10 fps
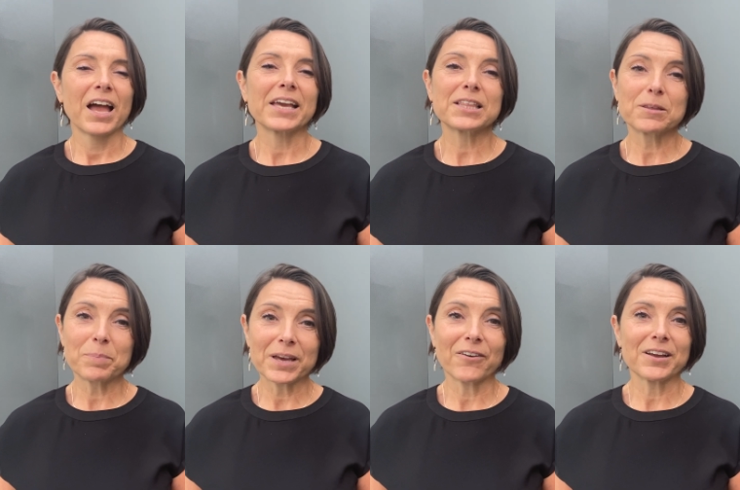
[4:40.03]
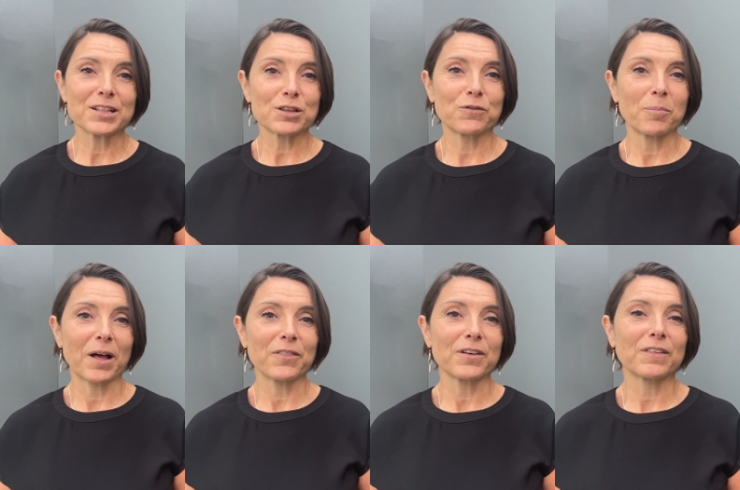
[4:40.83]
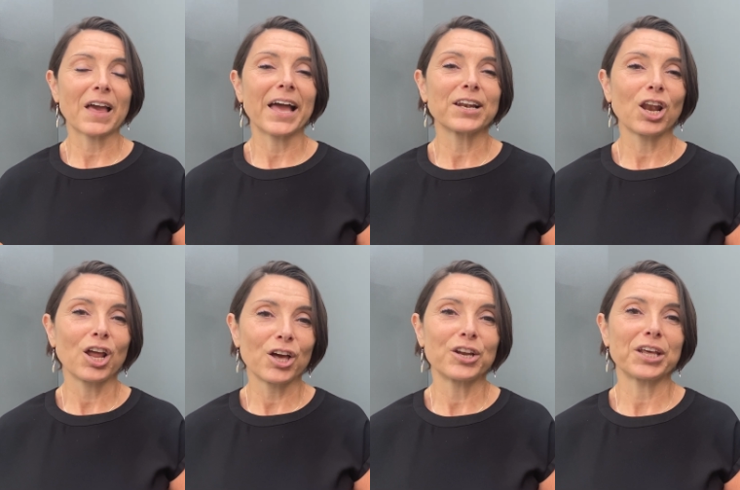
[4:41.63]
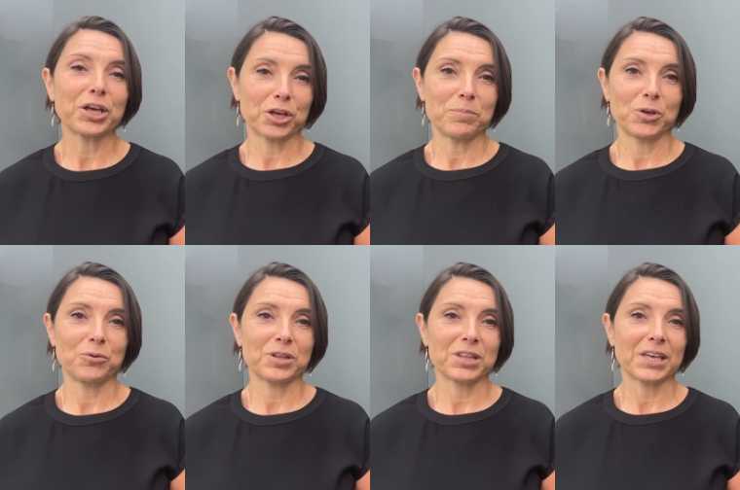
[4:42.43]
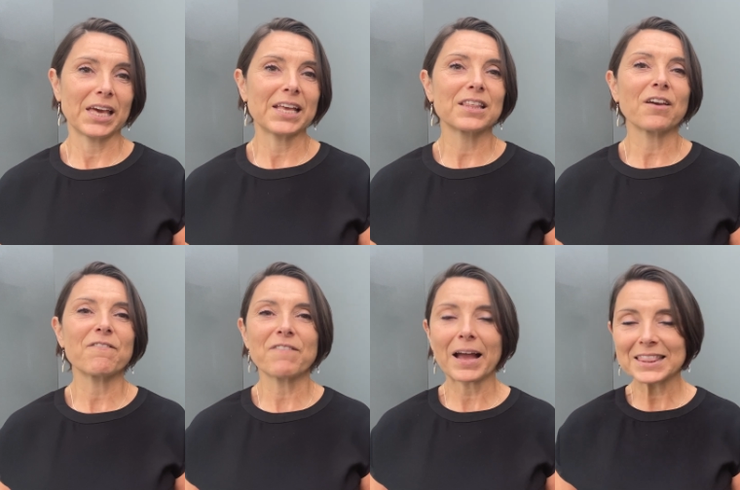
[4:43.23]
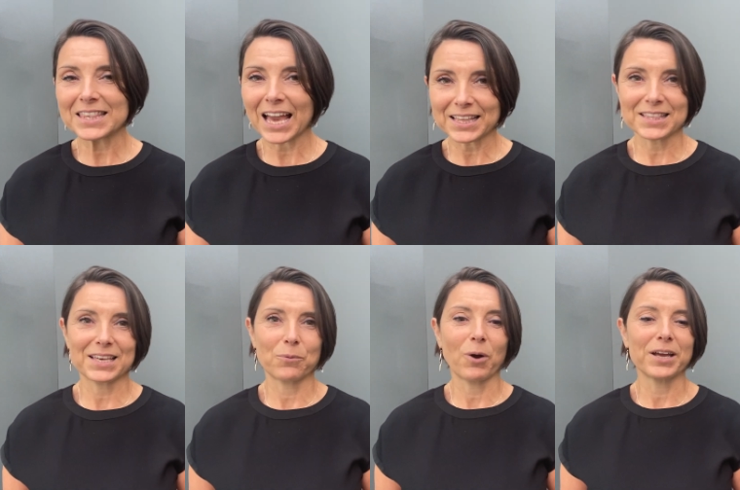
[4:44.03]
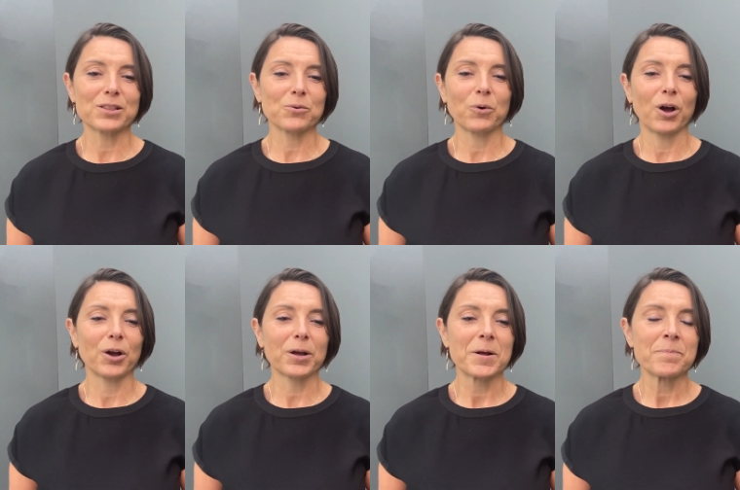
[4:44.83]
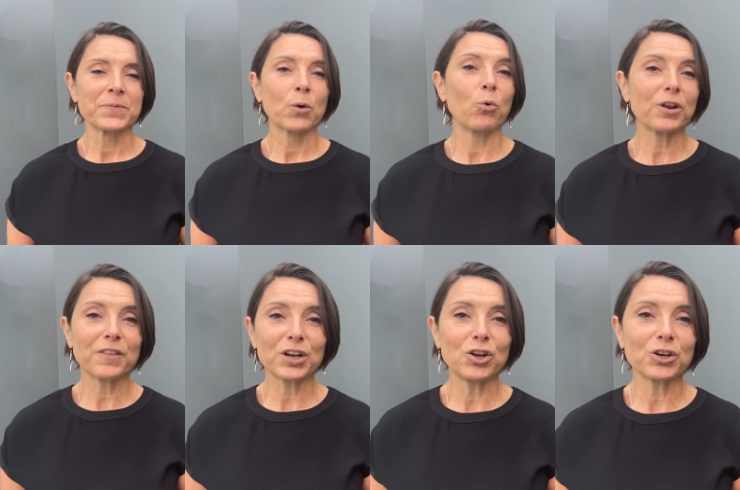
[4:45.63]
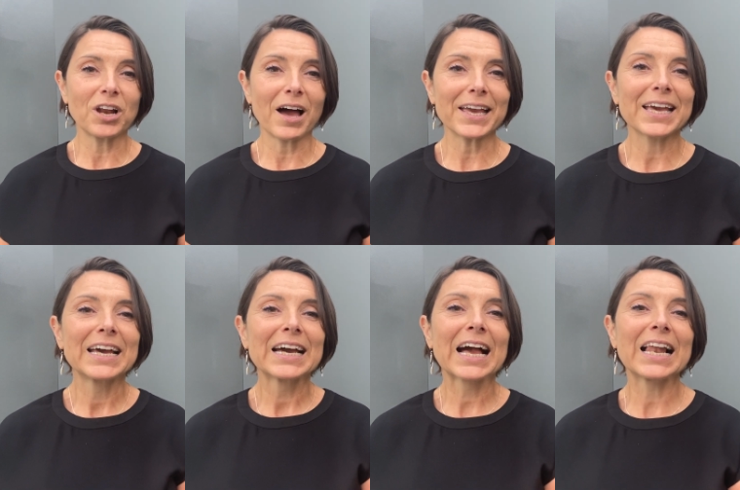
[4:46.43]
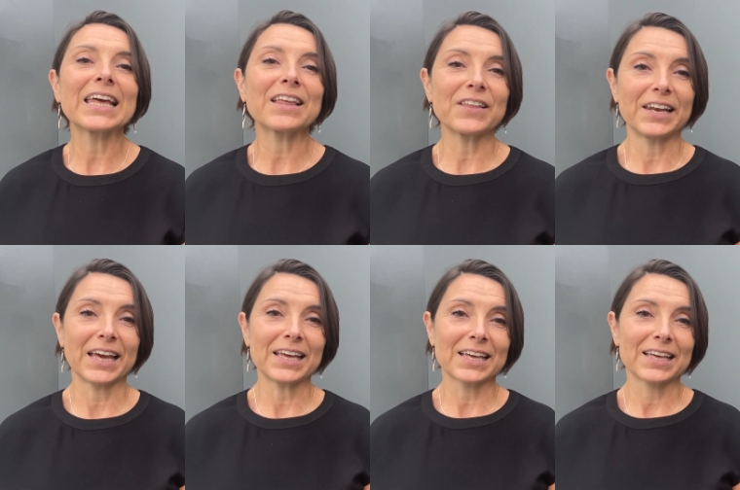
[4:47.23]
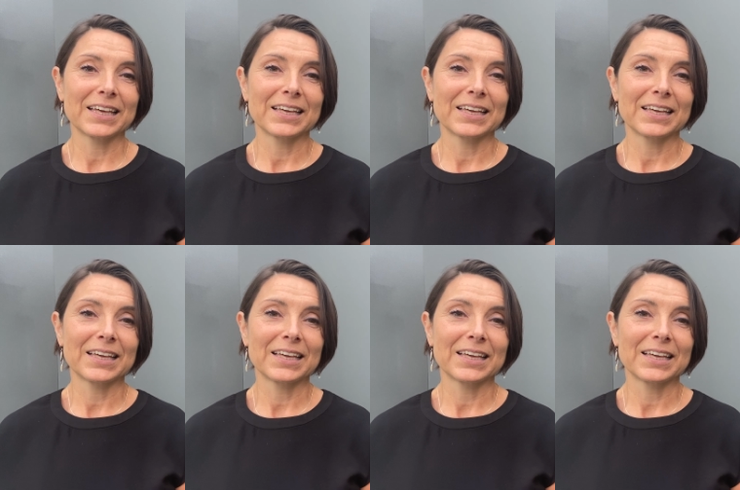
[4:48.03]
experience from others and learning community. It's a fantastic way to work. What does it look like? Click the link,